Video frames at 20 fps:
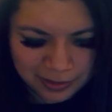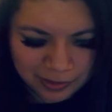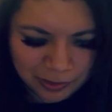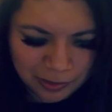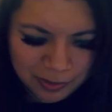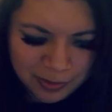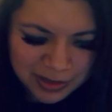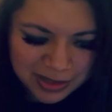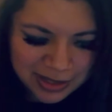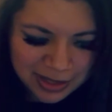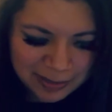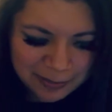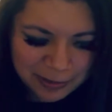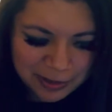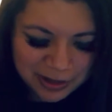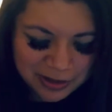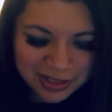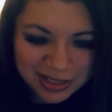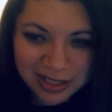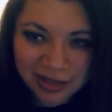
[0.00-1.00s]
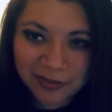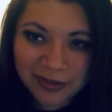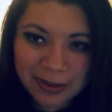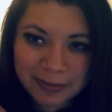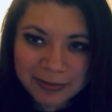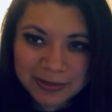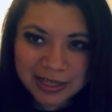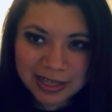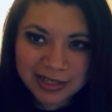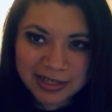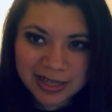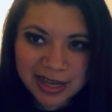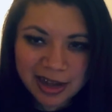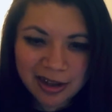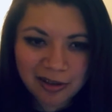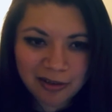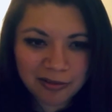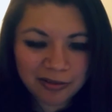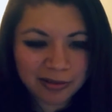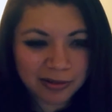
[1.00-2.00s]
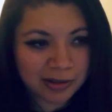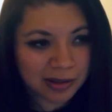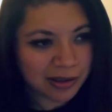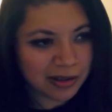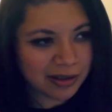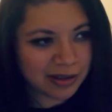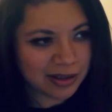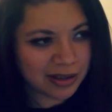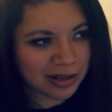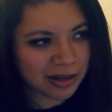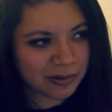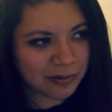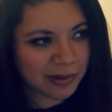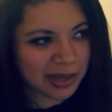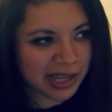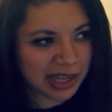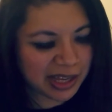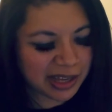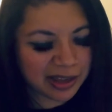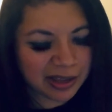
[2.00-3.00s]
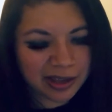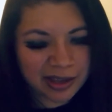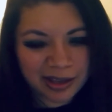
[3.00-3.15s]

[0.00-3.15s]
almost like put yourself upside down in a way.